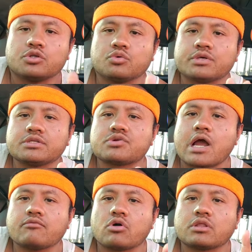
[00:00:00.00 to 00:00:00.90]
You can
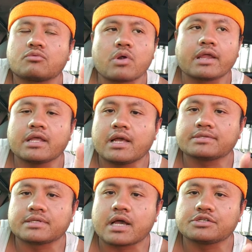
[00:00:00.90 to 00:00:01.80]
drive on the right
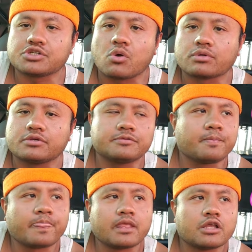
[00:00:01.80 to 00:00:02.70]
hand side shoulder
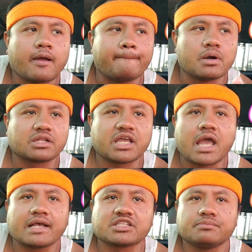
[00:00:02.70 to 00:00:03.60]
but there
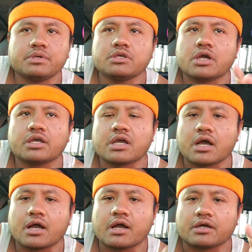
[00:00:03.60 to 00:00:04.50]
has to be a,
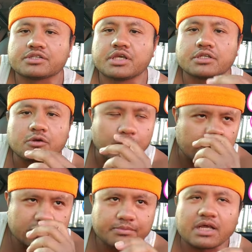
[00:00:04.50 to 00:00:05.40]
a, a signal,
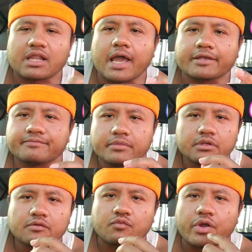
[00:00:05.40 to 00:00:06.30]
has to be a light.
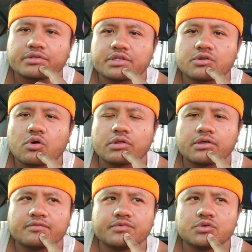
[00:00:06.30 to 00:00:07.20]
For instance,
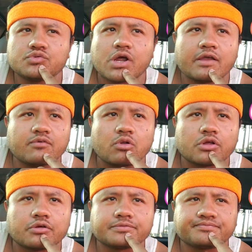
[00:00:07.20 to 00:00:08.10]
if you drive on
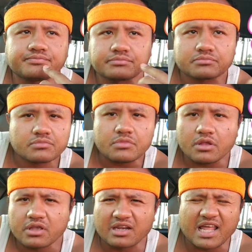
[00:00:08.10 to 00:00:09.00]
uh,
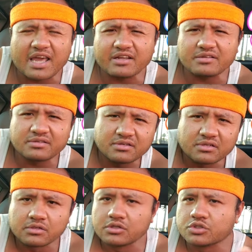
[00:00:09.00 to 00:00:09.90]
Atlanta
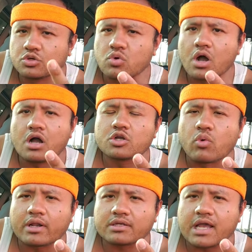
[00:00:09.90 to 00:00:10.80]
to uh,
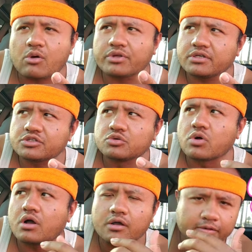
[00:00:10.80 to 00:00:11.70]
Gwinnett County
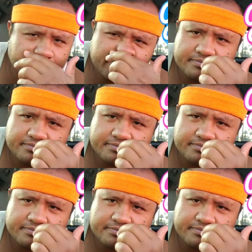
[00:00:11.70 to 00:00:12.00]
to, uh,